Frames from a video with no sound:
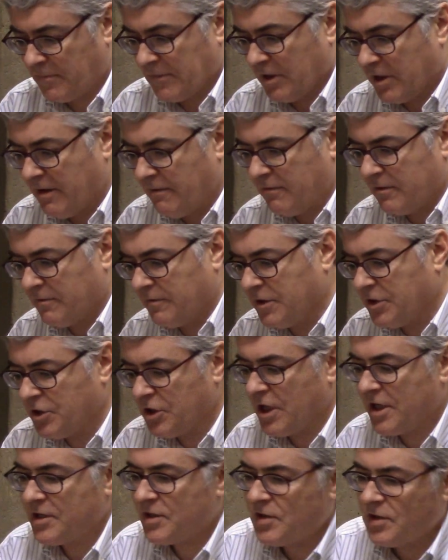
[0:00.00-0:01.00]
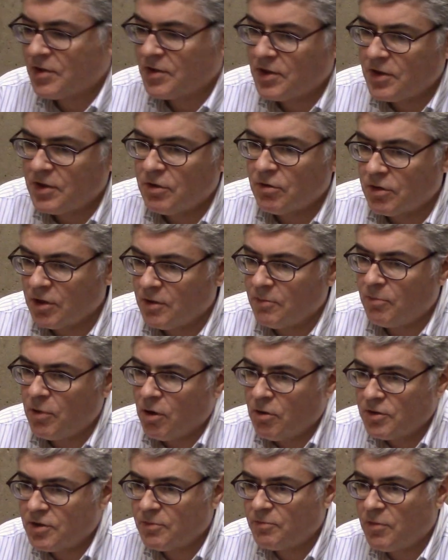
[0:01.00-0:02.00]
level of injustice that you can
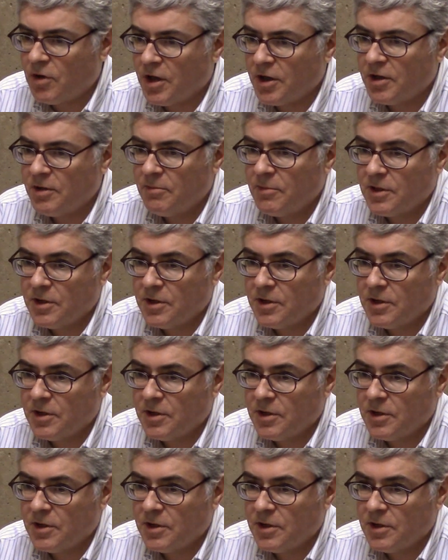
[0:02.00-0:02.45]
impose upon them,